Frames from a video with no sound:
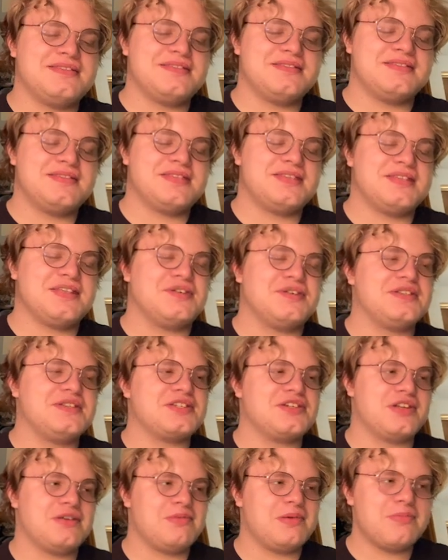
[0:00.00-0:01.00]
so it's
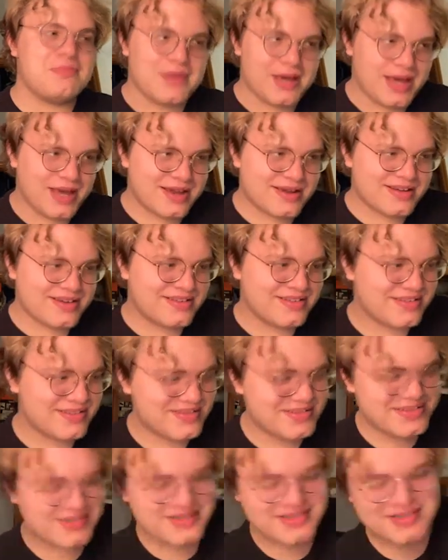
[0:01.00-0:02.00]
good to be back.
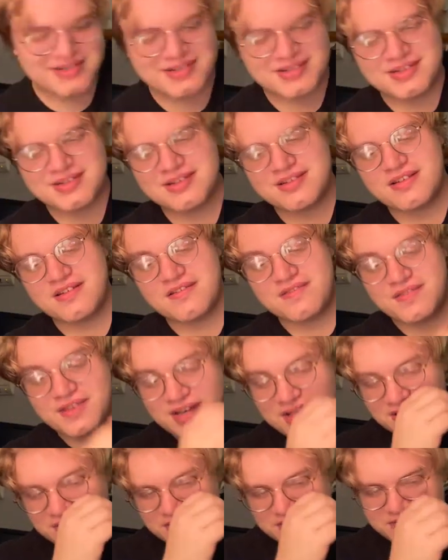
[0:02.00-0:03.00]

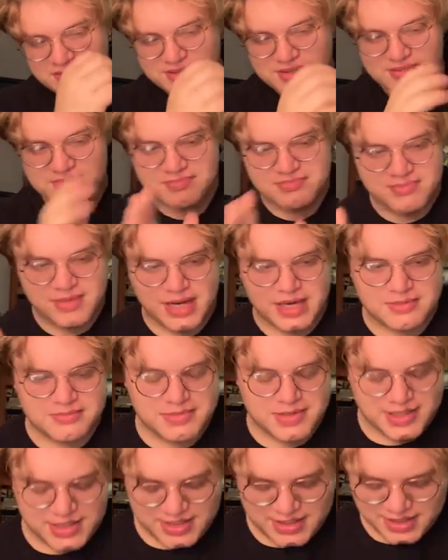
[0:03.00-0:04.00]
Videos might
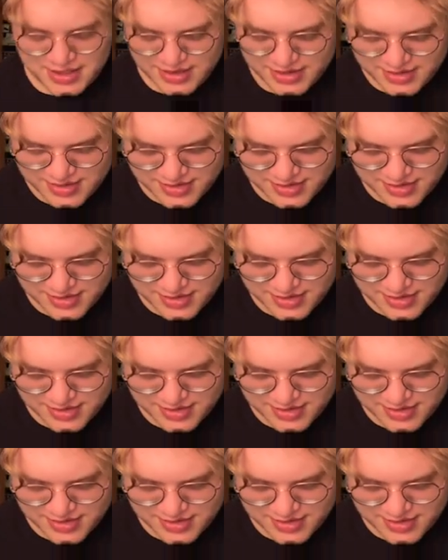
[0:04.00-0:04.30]
be